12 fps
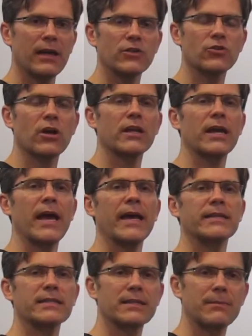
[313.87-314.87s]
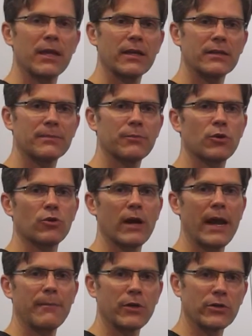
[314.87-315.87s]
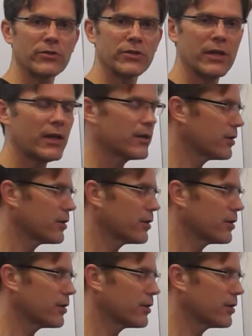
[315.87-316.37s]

and try to estimate the parameters.